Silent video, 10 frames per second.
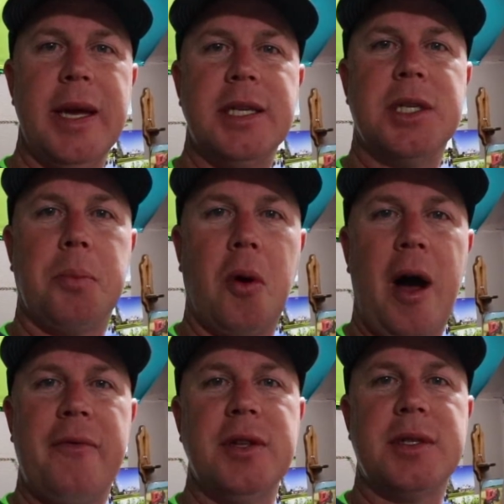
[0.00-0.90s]
Is the
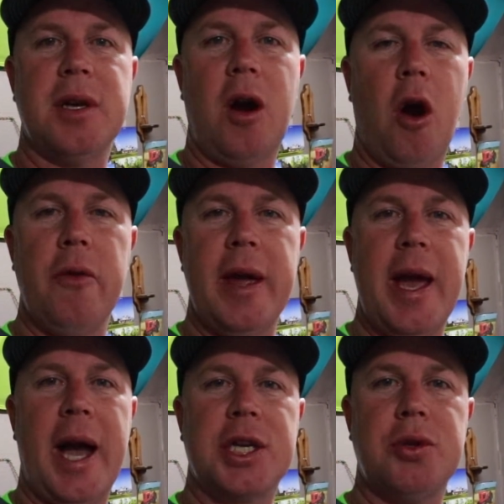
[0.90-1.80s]
profits, are they
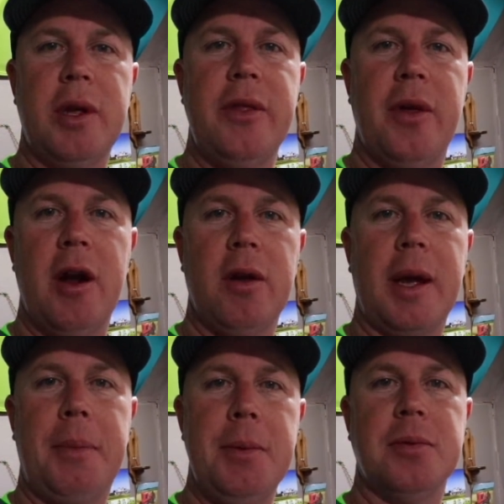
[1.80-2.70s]
actually there
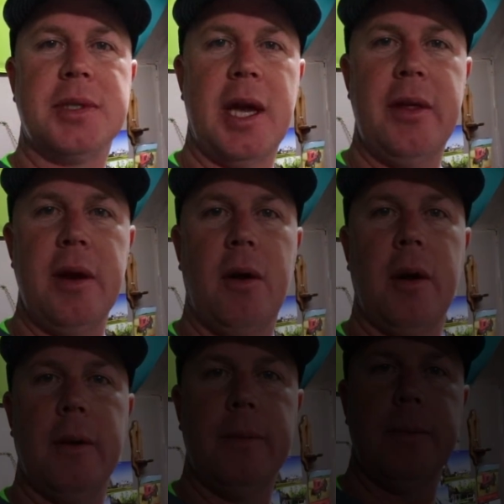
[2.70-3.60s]
like people say they are?